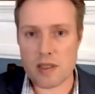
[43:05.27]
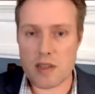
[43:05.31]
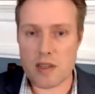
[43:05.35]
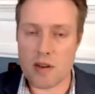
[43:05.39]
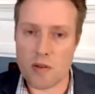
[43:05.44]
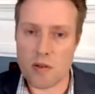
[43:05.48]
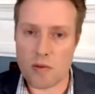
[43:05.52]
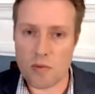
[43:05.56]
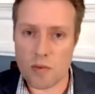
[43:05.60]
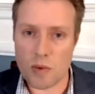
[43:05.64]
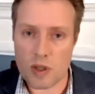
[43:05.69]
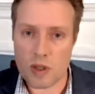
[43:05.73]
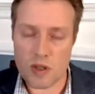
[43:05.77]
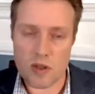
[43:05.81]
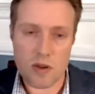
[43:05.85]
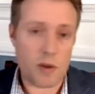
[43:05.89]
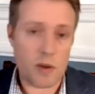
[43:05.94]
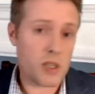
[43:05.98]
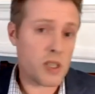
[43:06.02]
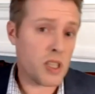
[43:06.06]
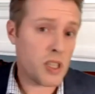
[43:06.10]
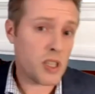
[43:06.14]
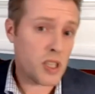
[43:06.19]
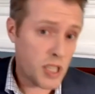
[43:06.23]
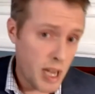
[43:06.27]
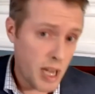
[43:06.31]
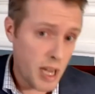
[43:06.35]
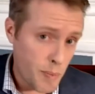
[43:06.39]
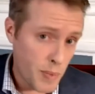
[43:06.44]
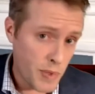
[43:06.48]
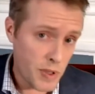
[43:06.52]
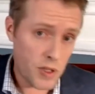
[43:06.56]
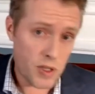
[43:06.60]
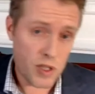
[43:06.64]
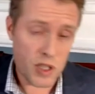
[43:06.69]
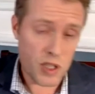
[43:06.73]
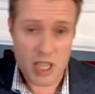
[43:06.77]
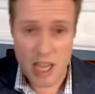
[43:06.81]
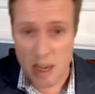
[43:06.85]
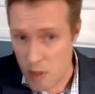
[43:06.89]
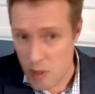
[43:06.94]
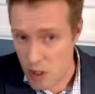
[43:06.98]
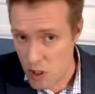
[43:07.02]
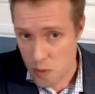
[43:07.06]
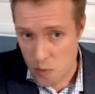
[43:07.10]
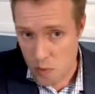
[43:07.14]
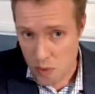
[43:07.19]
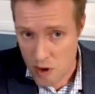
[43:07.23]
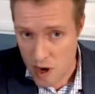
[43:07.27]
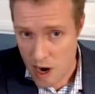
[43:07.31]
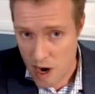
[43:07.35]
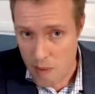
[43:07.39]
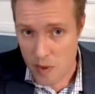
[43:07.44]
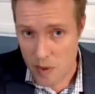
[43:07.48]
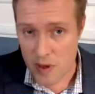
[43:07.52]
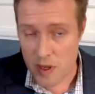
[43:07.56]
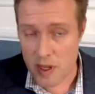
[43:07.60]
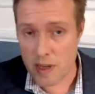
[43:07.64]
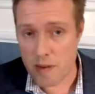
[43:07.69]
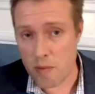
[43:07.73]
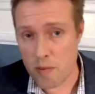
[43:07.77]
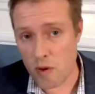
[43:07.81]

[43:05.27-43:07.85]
you know, what's known as the Steppen, Stebbins property,